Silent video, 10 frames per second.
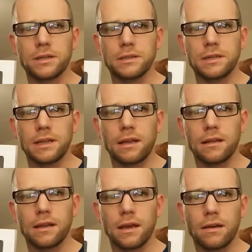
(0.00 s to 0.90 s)
Can you see that?
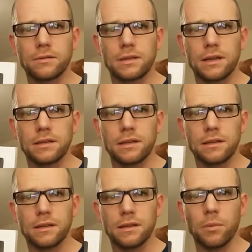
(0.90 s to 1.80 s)
There you go. So there's
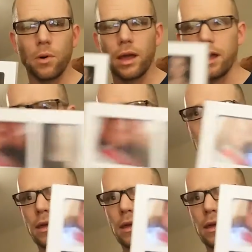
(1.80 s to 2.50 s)
the boy,